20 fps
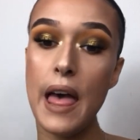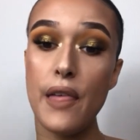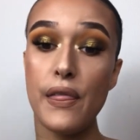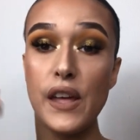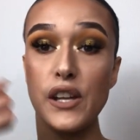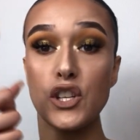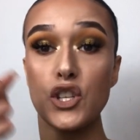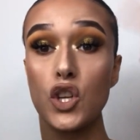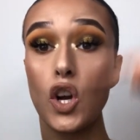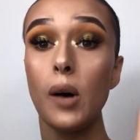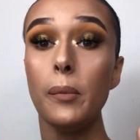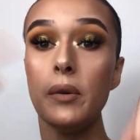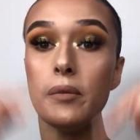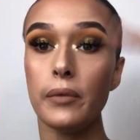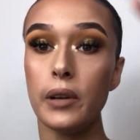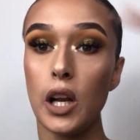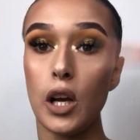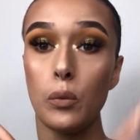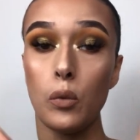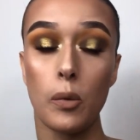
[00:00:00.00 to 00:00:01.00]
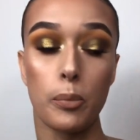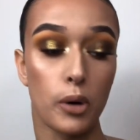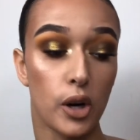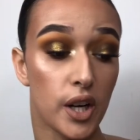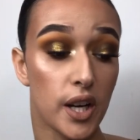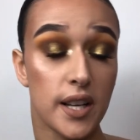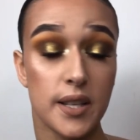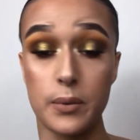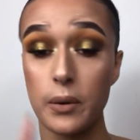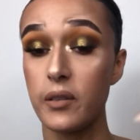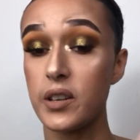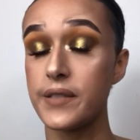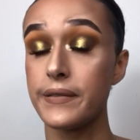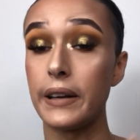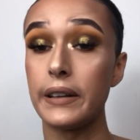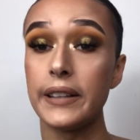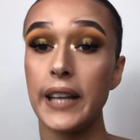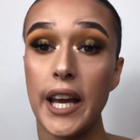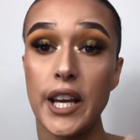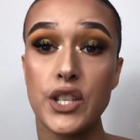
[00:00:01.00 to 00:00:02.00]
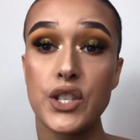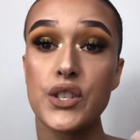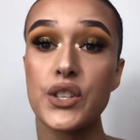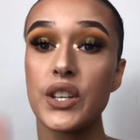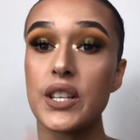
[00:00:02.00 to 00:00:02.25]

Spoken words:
then just comment below what products, whether it's foundations,